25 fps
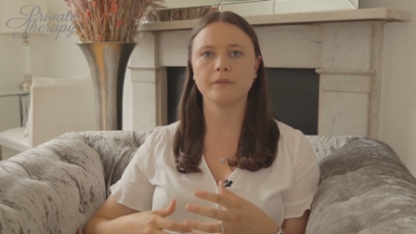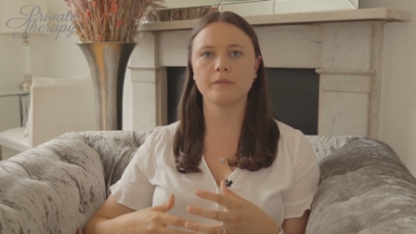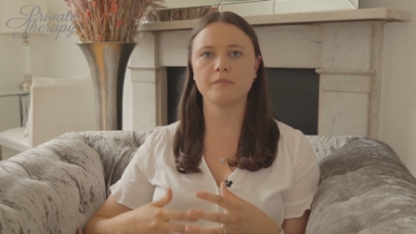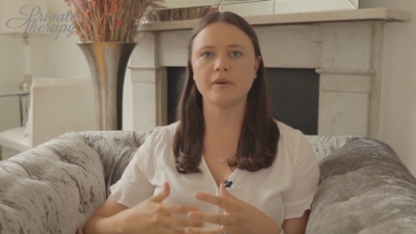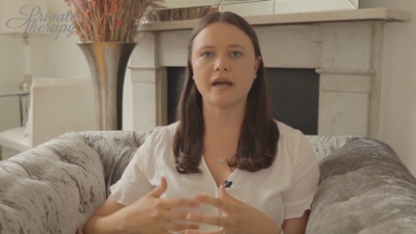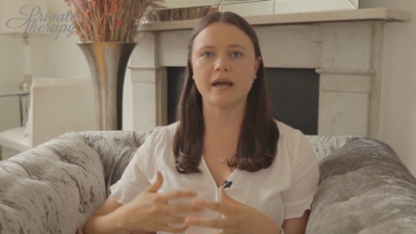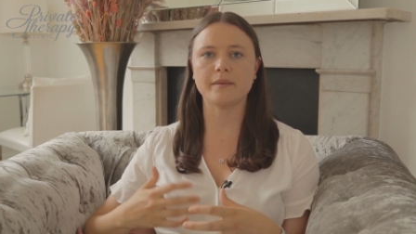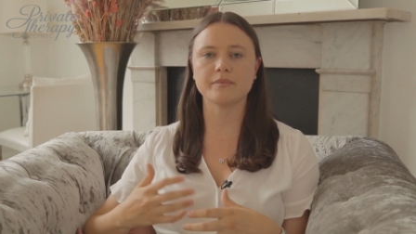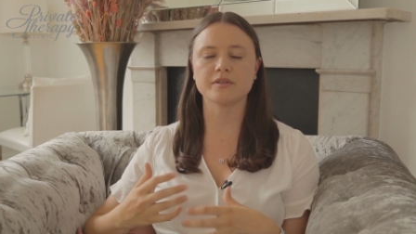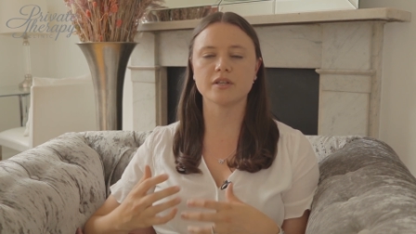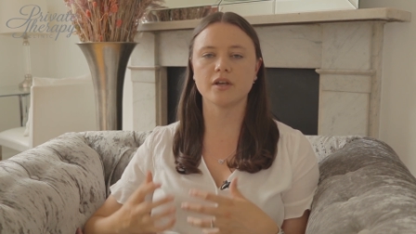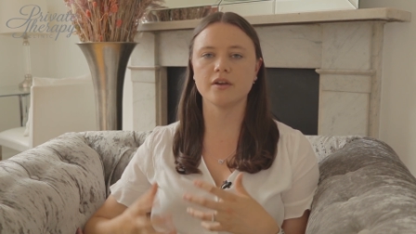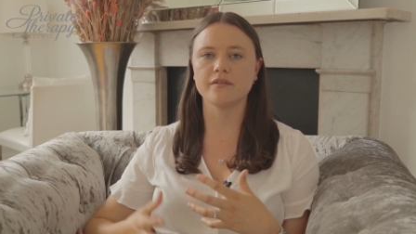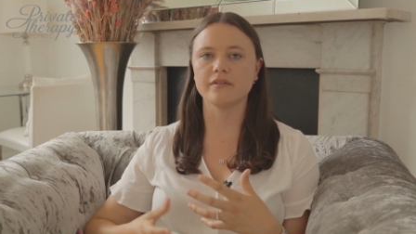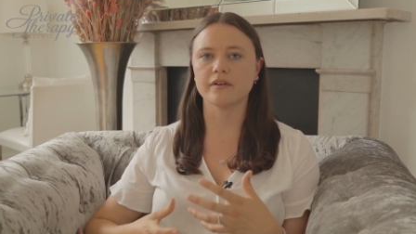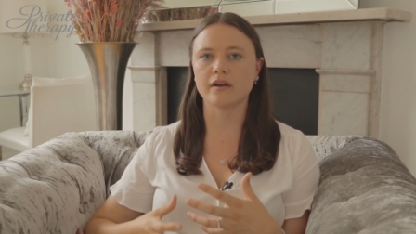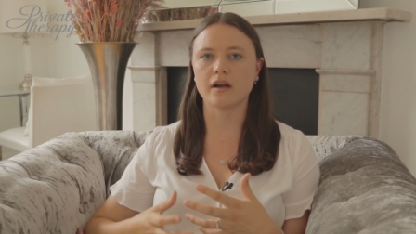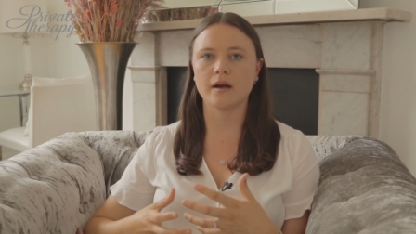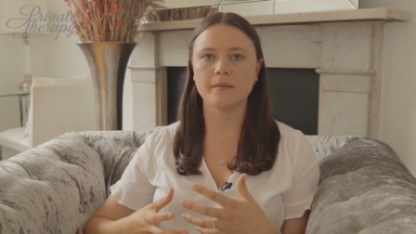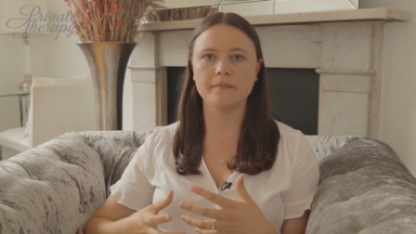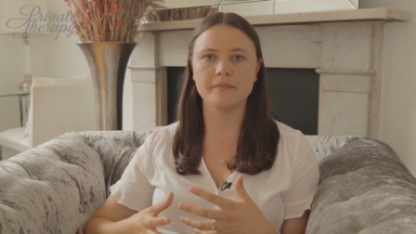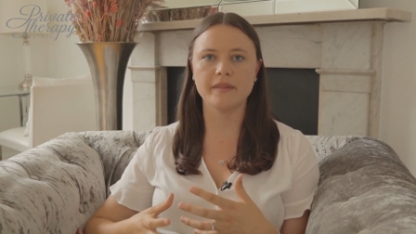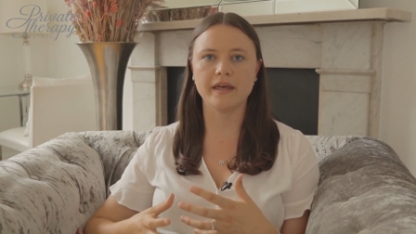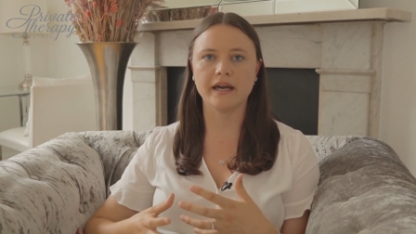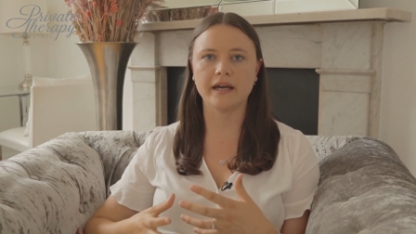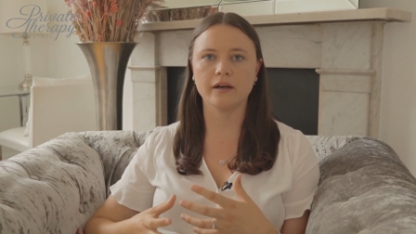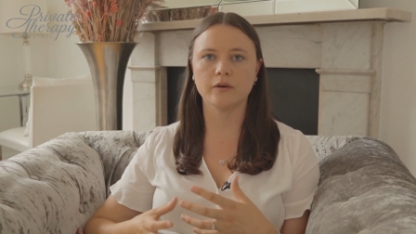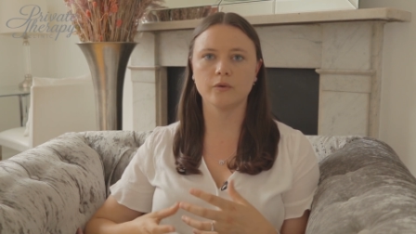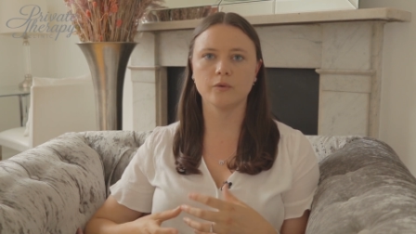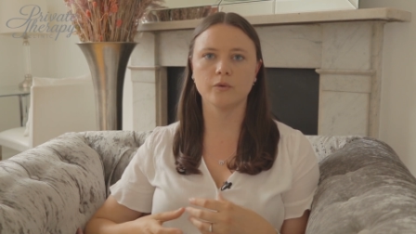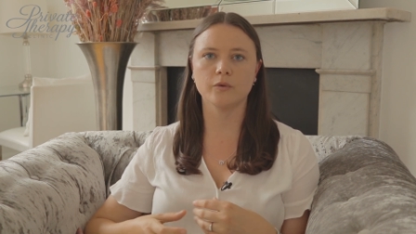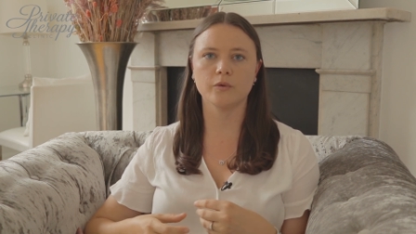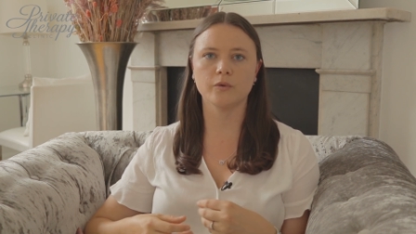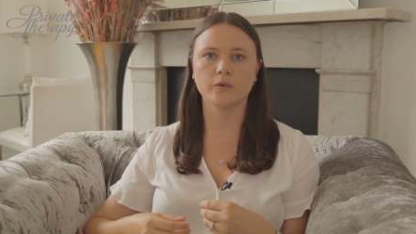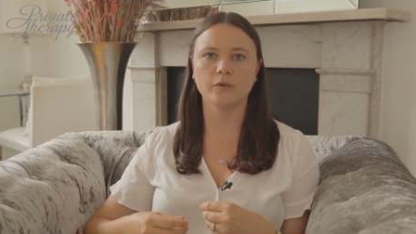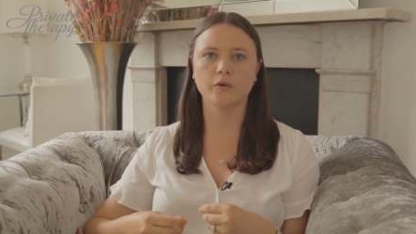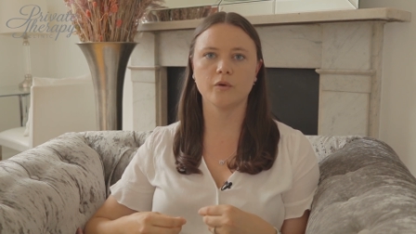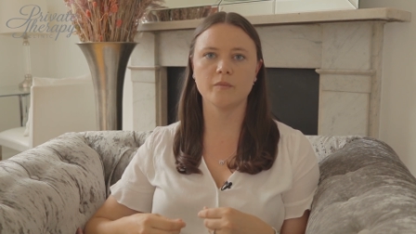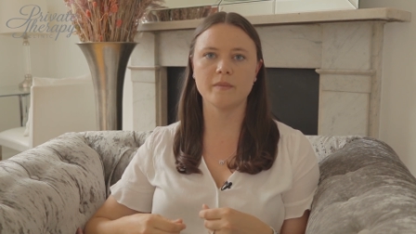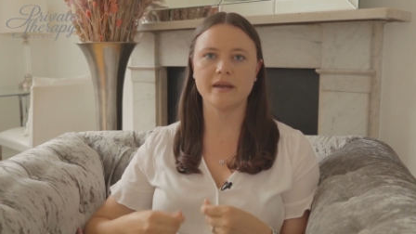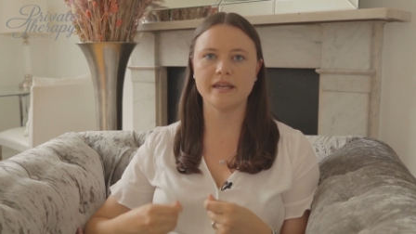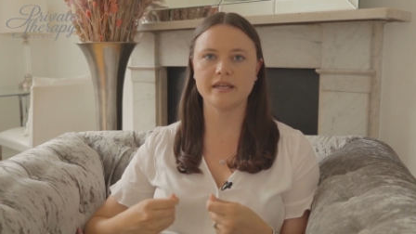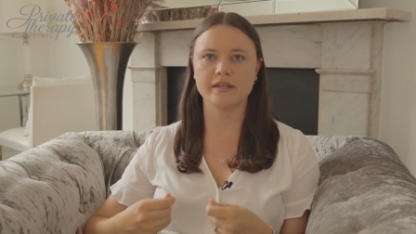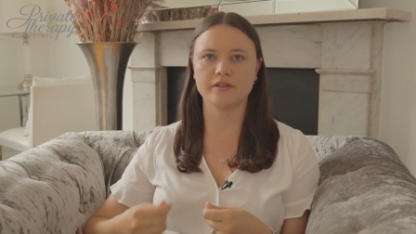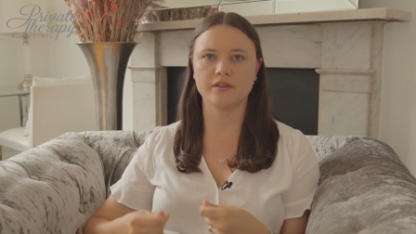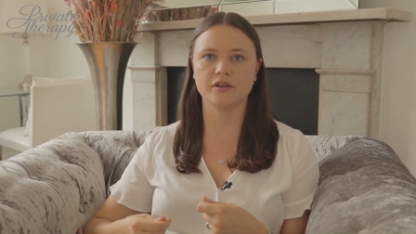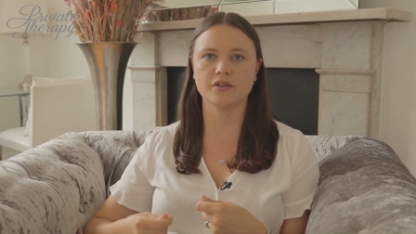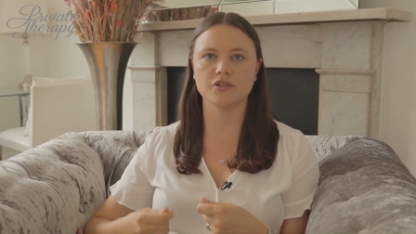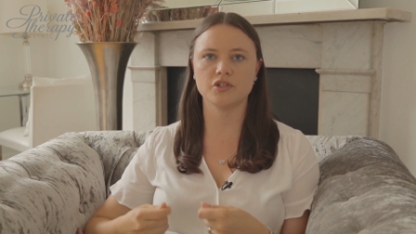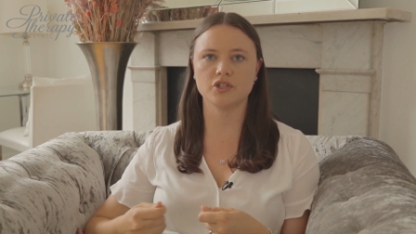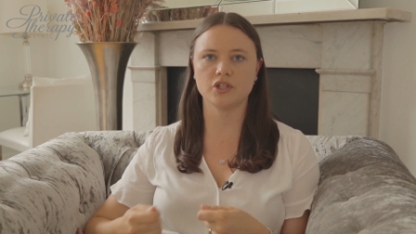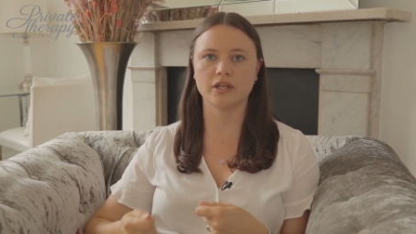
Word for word: perhaps overcome that or, or make those